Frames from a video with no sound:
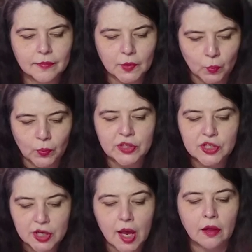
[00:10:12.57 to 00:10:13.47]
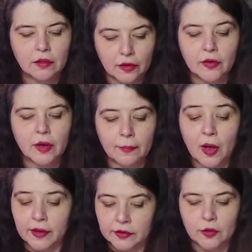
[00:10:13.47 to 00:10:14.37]
We shall look
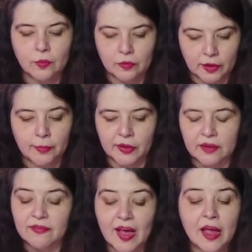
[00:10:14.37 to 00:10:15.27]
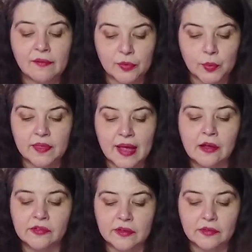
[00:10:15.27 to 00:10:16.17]
upon you, Liberty 5,
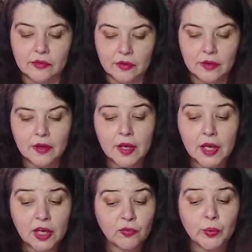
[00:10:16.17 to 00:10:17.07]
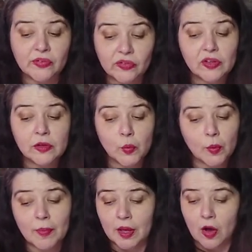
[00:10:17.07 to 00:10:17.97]
3000, if we see you
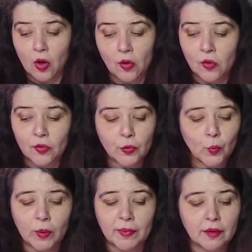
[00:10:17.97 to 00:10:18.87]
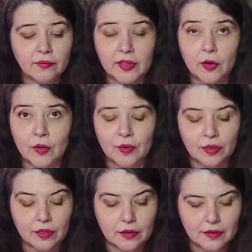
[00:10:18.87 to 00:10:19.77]
among all the women of the
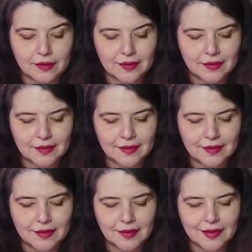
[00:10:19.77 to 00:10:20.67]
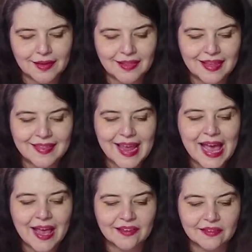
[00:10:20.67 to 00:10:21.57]
earth. Then they
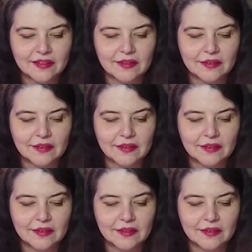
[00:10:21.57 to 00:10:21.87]
asked,